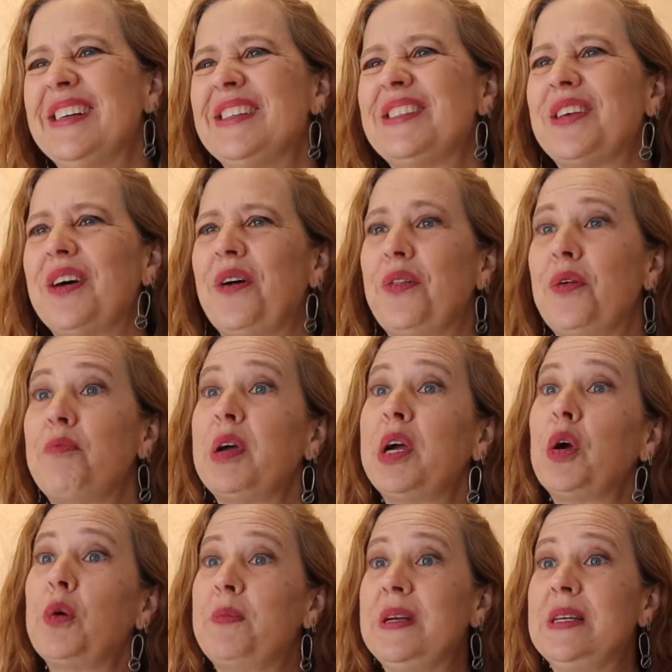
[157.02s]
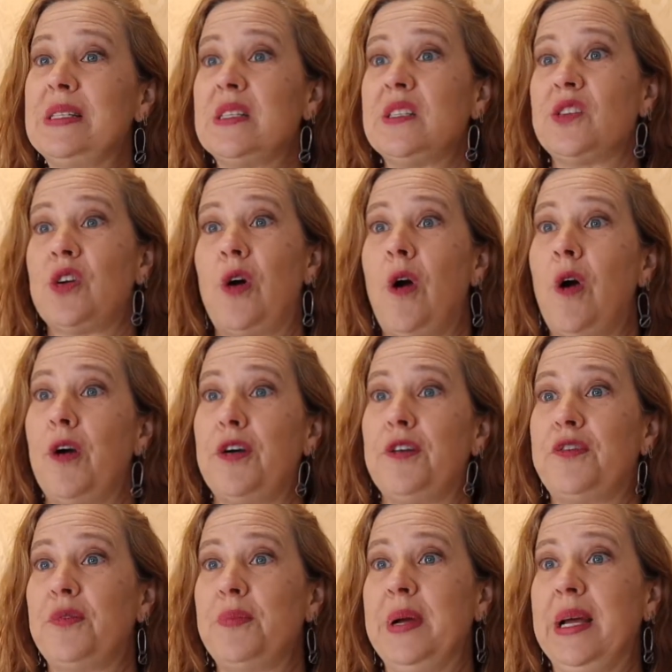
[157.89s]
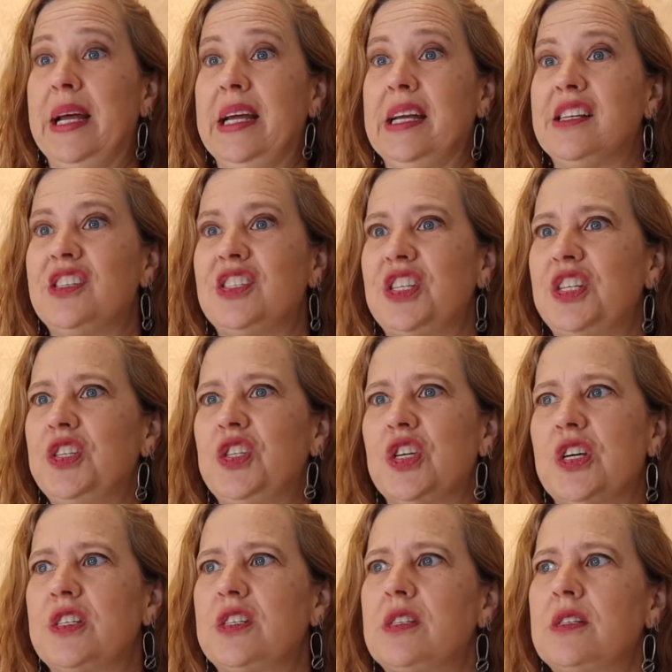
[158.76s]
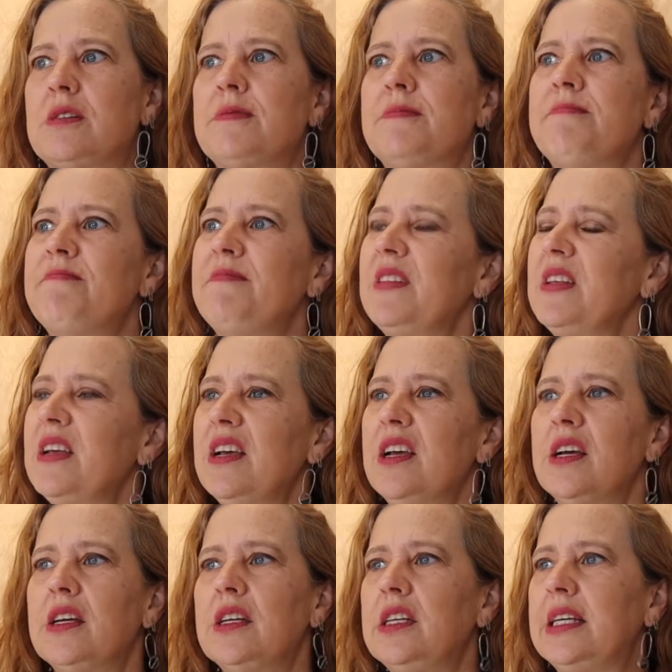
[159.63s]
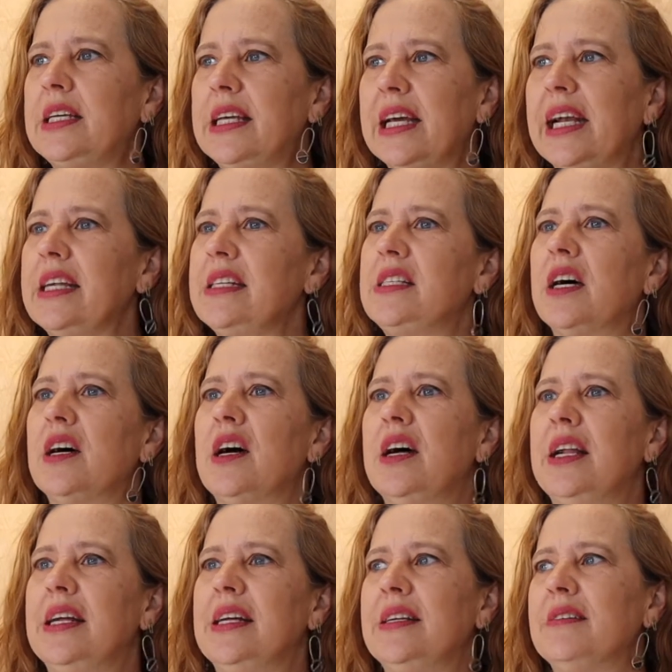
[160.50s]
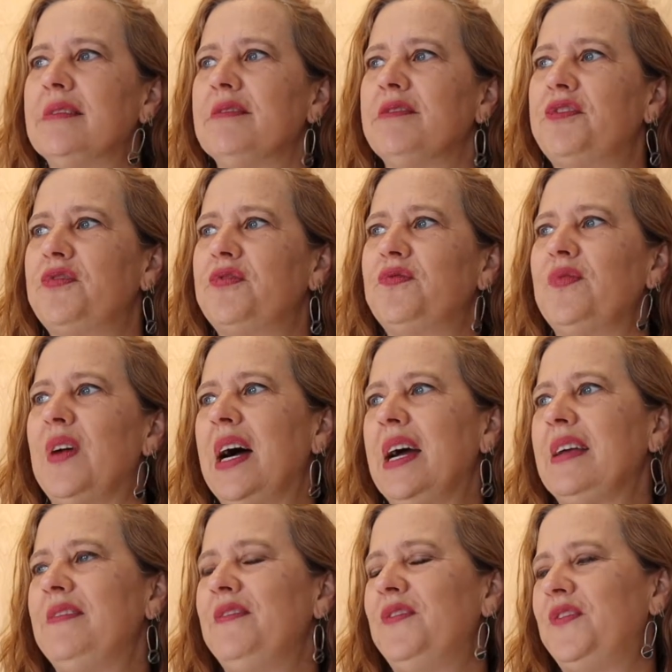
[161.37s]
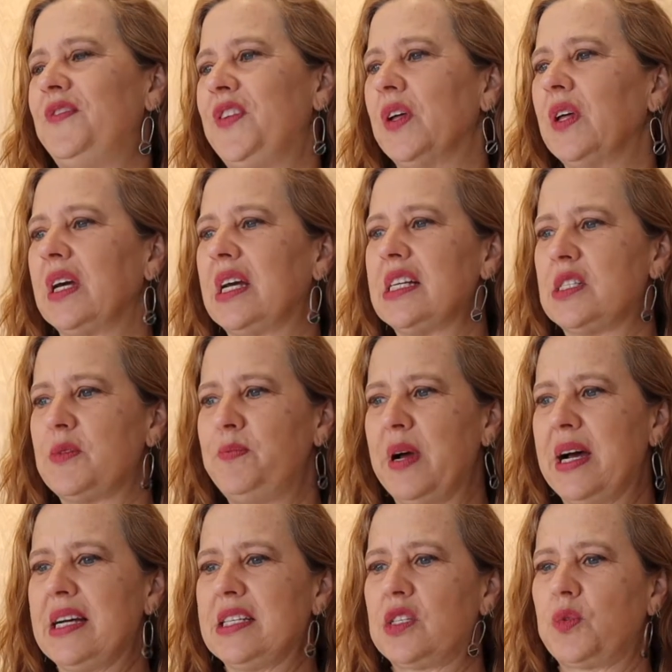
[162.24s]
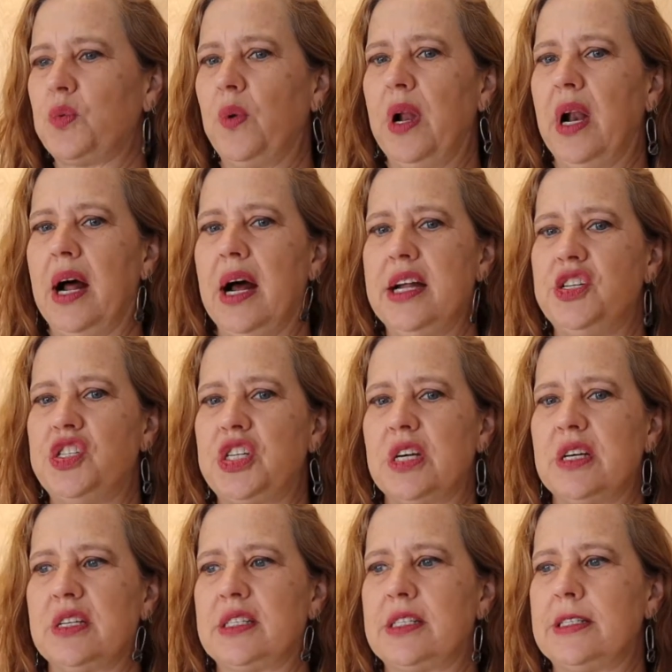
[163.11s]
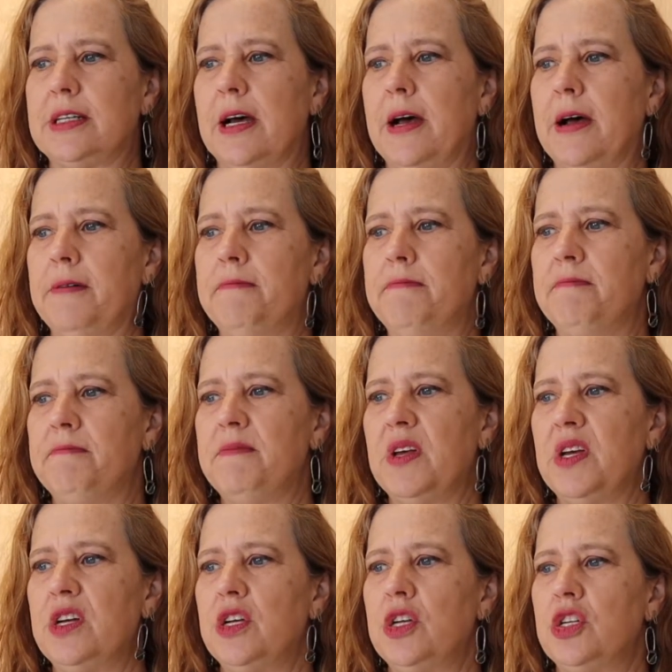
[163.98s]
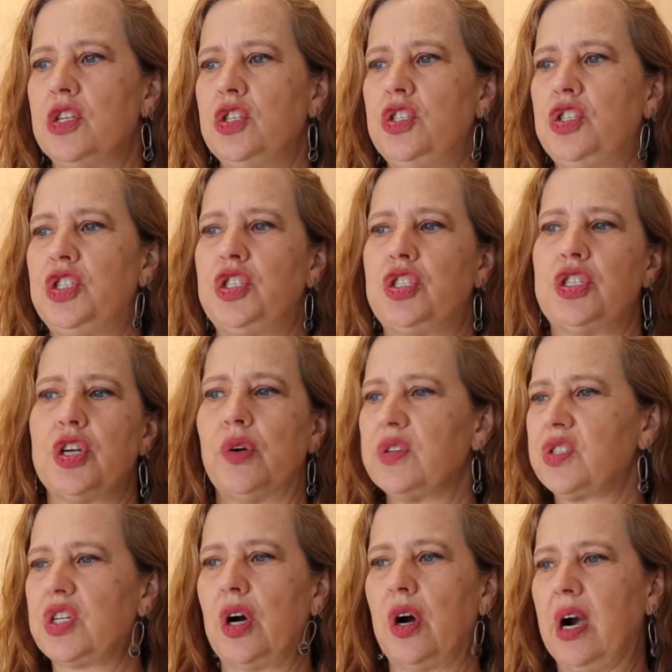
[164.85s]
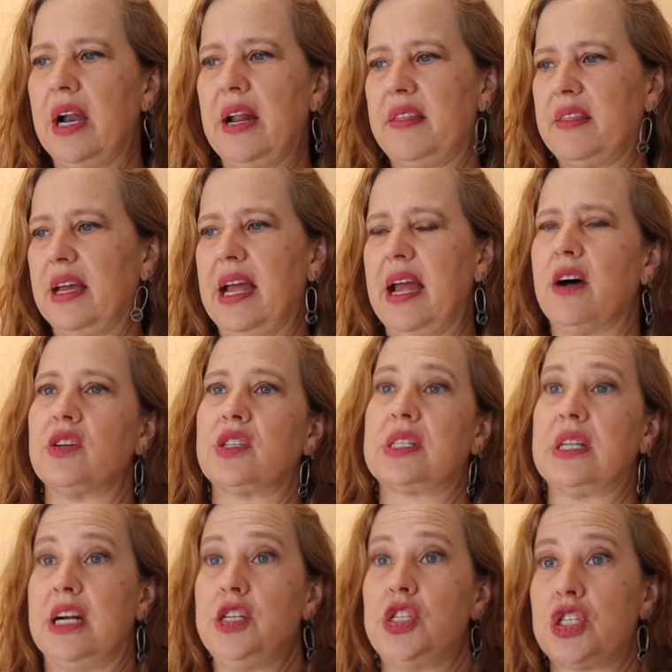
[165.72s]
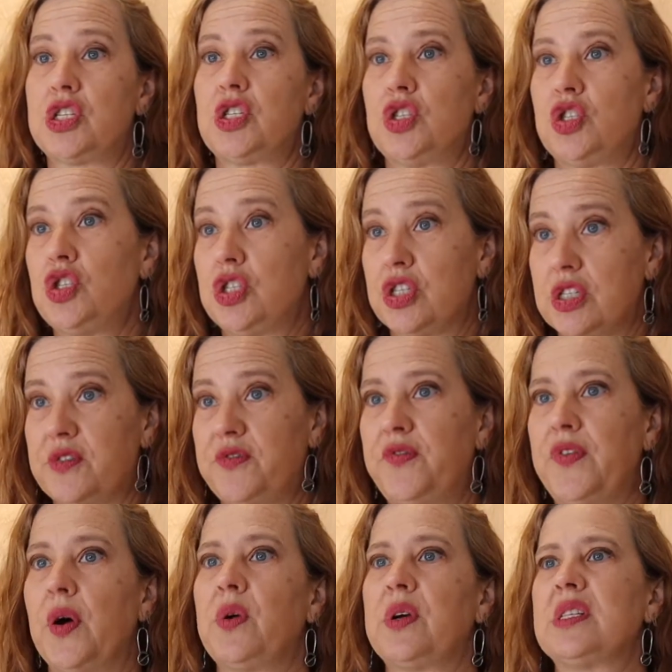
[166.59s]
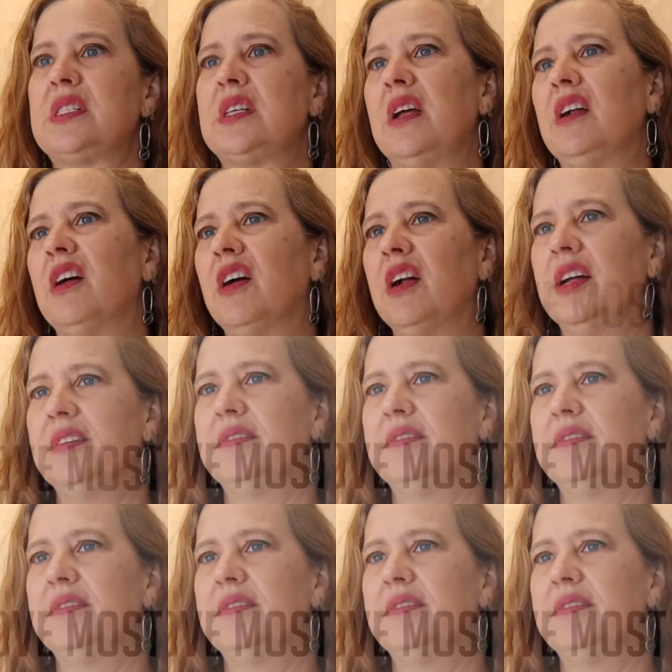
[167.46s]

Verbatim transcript: So the bigger pieces are harder for me to just get it done. And I feel like it's best when I just uh, don't start anything else and I just, just focus in on